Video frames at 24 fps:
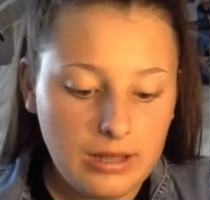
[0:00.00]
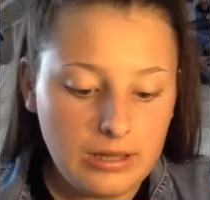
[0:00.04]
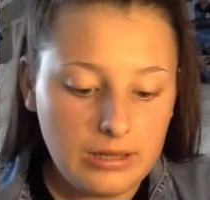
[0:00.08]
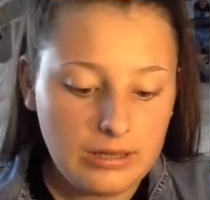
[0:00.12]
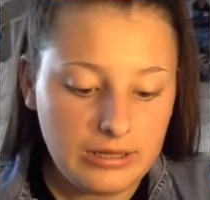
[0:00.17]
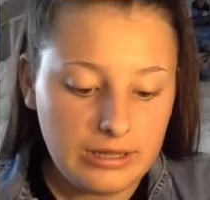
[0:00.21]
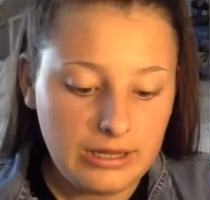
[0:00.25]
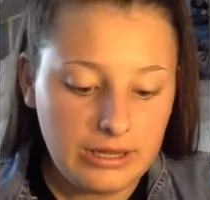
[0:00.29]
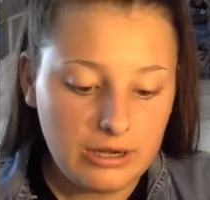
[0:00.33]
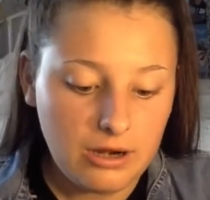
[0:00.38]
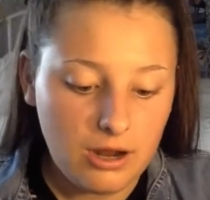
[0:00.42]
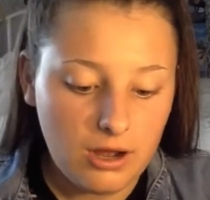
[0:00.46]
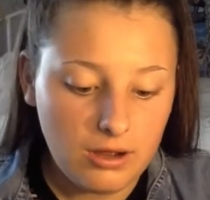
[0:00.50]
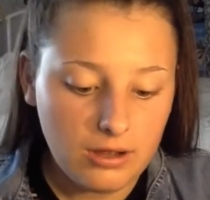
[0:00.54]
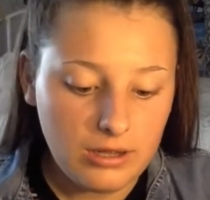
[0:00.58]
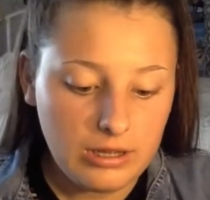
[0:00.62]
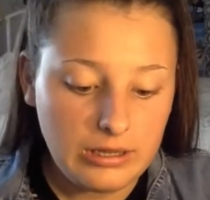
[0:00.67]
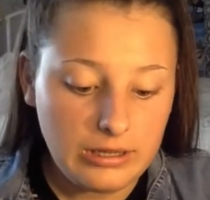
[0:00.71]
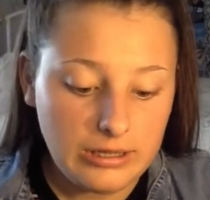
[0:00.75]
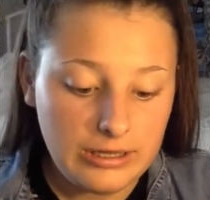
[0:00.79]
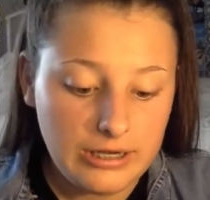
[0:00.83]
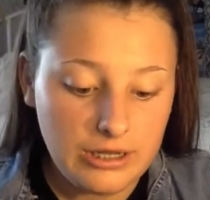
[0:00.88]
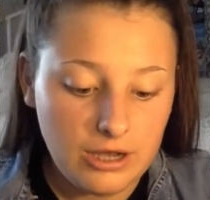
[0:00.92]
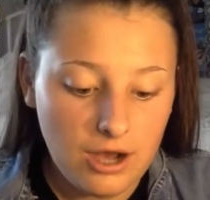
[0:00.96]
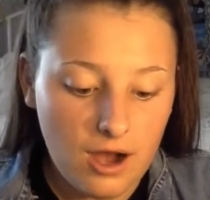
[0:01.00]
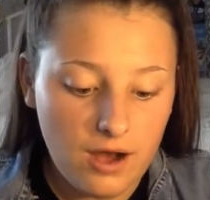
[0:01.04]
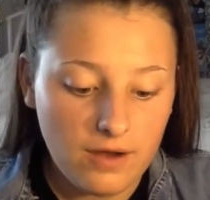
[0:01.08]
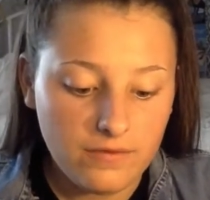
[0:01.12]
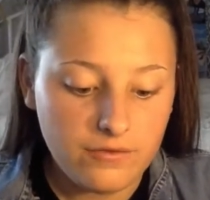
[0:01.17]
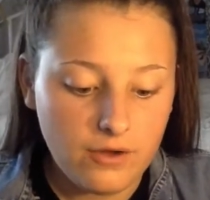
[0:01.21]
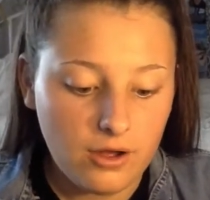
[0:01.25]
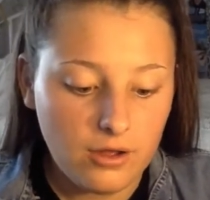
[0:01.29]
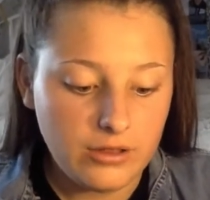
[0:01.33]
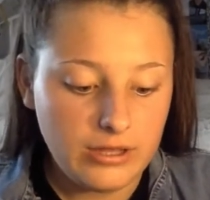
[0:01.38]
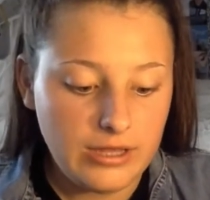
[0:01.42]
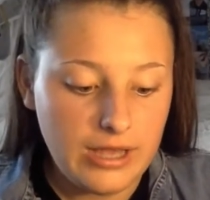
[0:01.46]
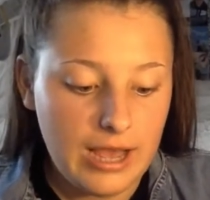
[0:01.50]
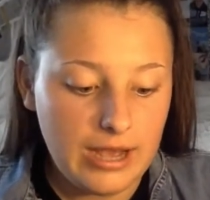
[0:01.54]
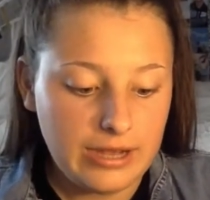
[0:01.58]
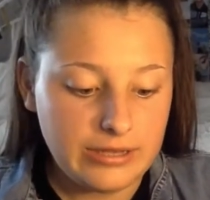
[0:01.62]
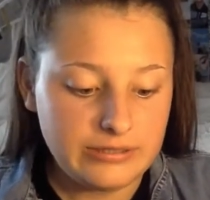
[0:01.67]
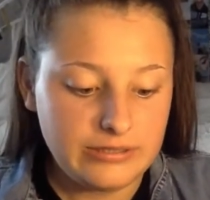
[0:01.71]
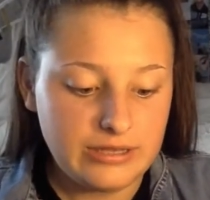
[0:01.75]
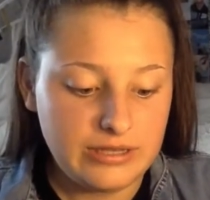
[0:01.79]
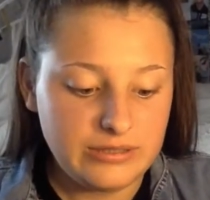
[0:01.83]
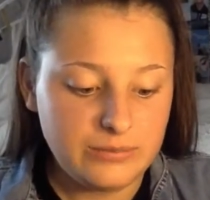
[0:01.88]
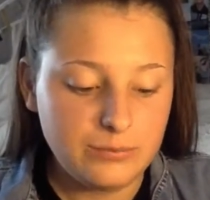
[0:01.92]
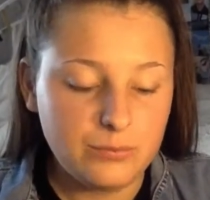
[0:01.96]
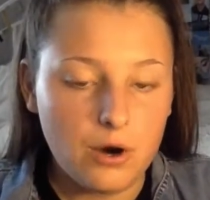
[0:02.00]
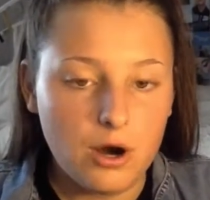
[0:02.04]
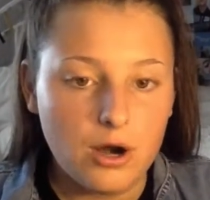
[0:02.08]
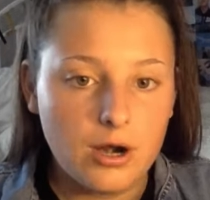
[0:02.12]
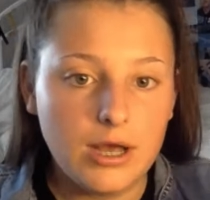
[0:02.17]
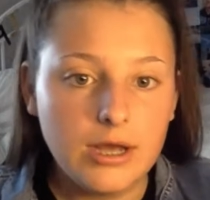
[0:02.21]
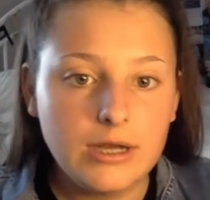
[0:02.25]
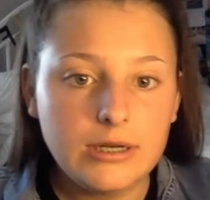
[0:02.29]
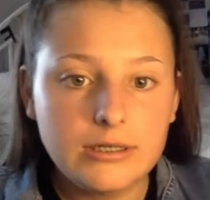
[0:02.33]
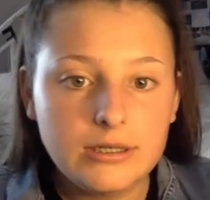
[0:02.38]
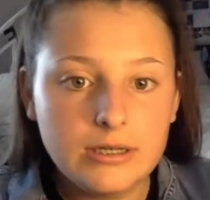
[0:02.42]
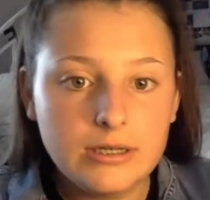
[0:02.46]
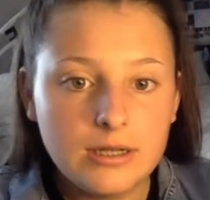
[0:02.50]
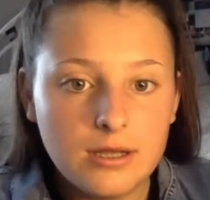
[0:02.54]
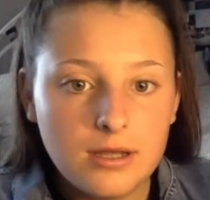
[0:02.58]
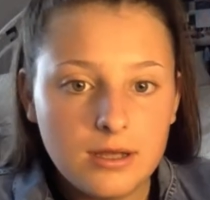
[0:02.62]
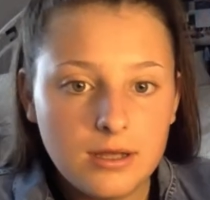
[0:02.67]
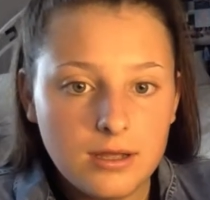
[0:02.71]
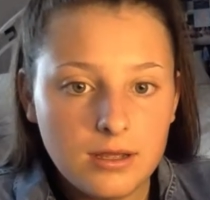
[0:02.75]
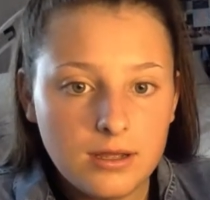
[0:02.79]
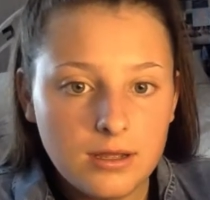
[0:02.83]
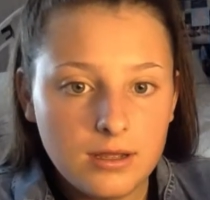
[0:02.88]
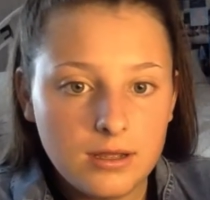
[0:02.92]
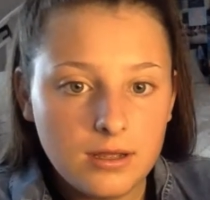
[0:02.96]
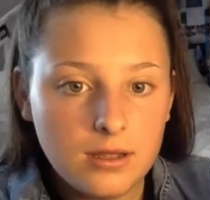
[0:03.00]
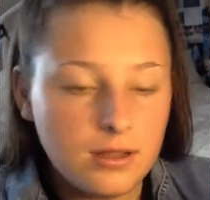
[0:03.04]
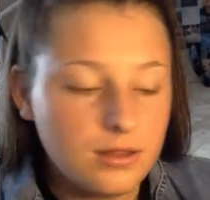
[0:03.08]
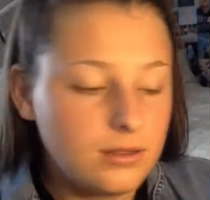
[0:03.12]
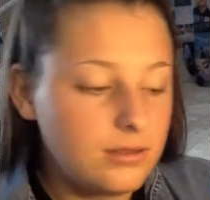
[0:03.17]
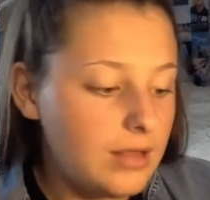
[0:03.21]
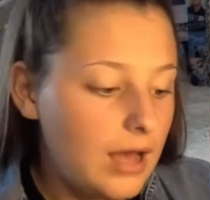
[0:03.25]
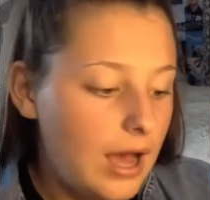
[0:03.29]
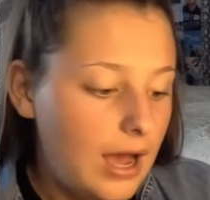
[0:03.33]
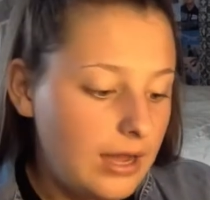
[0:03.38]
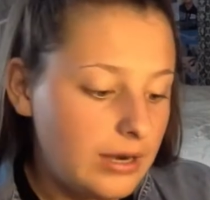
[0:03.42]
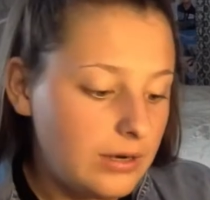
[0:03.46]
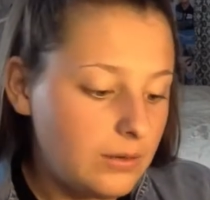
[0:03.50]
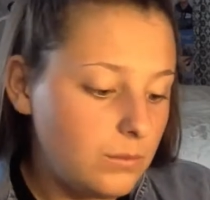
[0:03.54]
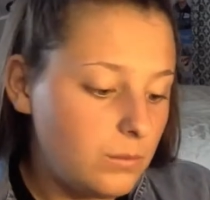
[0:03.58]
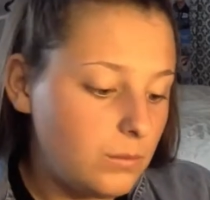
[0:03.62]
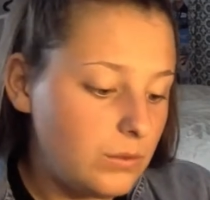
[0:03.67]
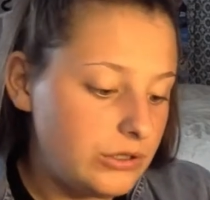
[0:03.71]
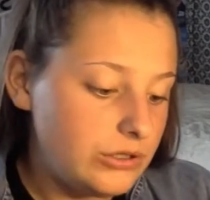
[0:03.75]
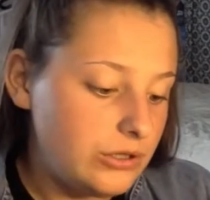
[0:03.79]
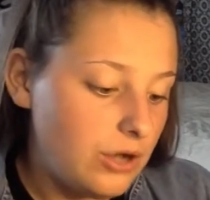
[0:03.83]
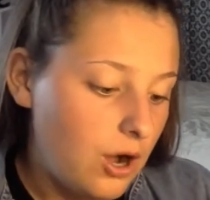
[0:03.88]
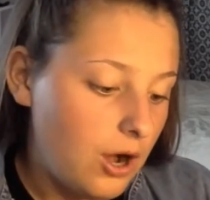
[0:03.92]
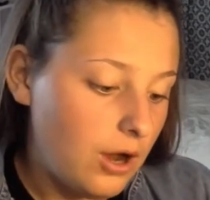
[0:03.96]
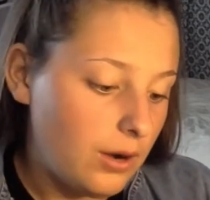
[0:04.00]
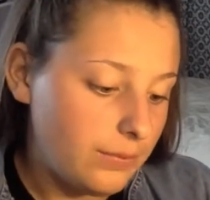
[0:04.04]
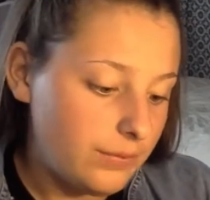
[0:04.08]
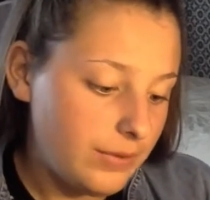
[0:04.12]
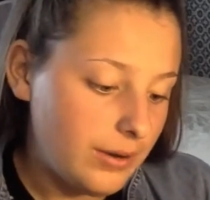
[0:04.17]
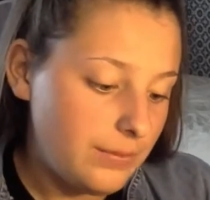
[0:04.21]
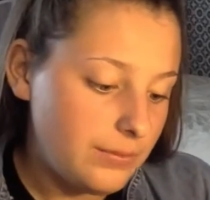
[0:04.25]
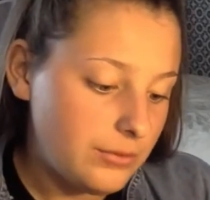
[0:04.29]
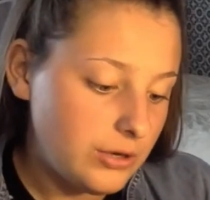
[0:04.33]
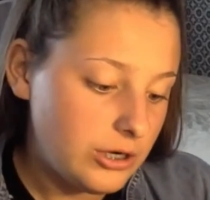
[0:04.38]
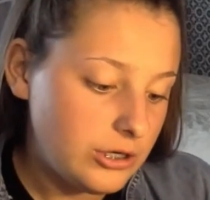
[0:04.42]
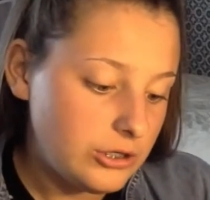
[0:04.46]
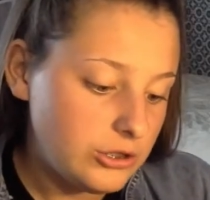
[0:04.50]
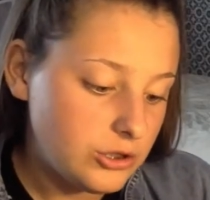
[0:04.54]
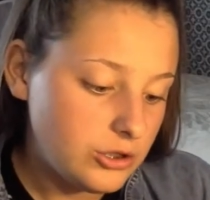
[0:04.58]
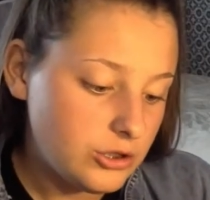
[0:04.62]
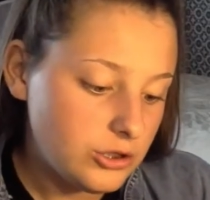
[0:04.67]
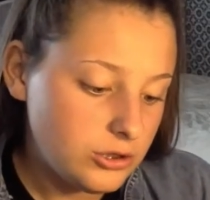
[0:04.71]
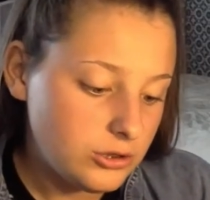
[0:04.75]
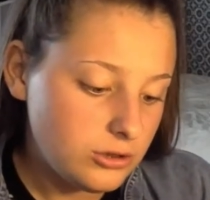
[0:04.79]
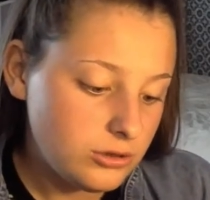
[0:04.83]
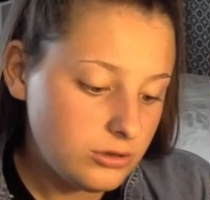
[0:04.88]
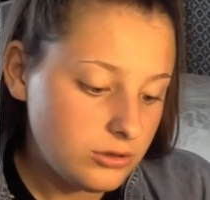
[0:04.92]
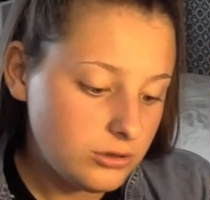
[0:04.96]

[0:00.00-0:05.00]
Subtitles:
cleaning off all the excess product that was on my brush.